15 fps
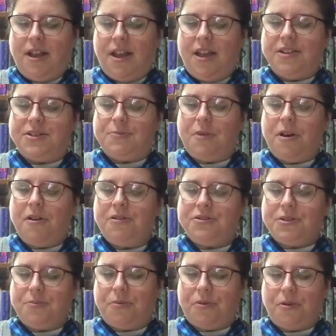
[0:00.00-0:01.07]
As
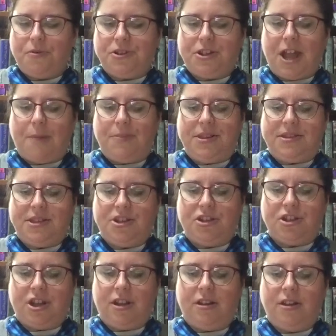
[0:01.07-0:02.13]
Mars approached
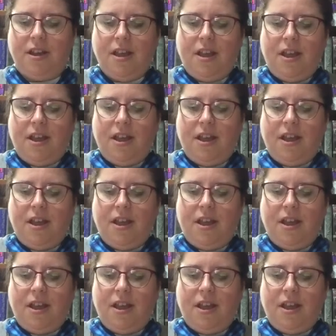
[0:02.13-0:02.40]
opposition,